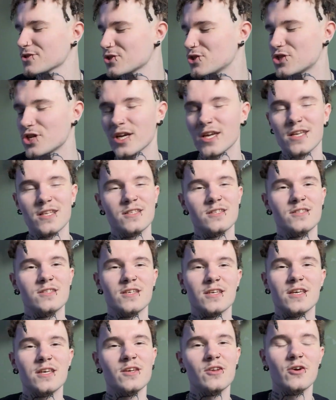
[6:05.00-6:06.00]
chicken
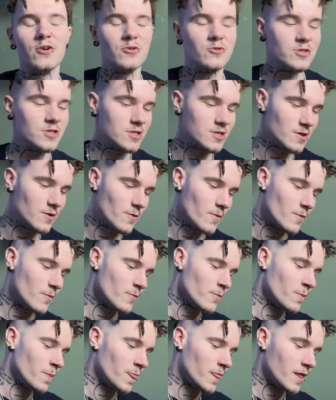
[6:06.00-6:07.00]
taquitos,
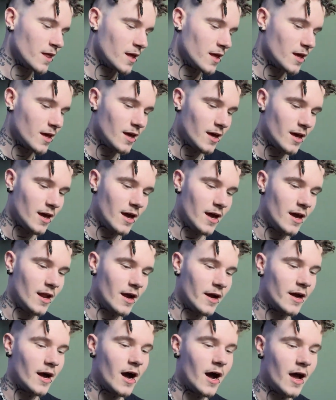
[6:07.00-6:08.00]
and
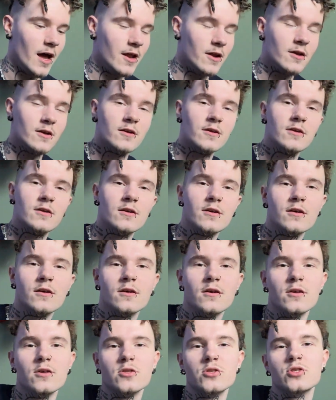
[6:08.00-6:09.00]
I got
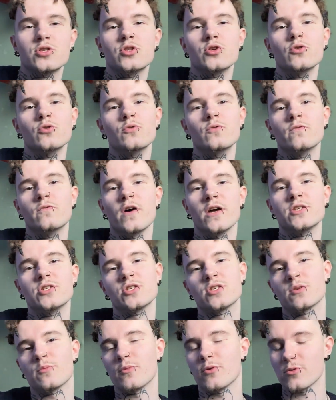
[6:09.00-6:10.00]
2 veggie
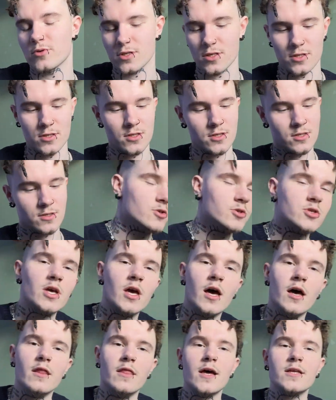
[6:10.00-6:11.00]
samosas. So
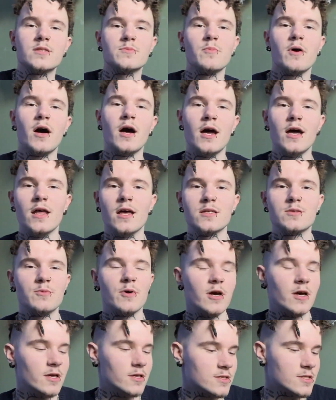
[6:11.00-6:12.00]
yeah, that's my
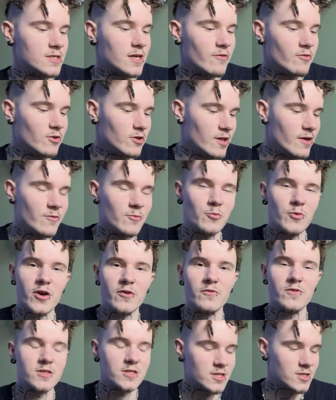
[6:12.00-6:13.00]
7-Eleven
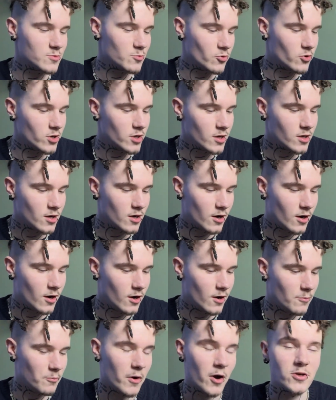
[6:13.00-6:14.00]
breakfast this morning.
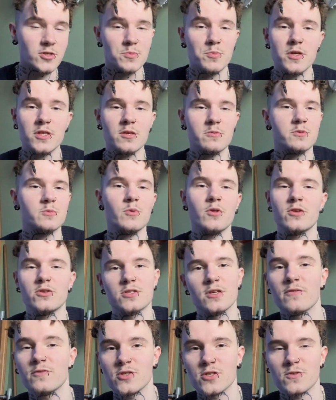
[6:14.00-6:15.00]
I also picked up some other
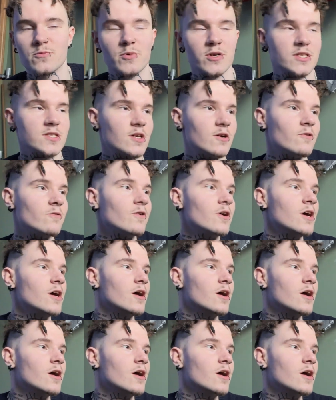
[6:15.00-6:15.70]
stuff just for myself.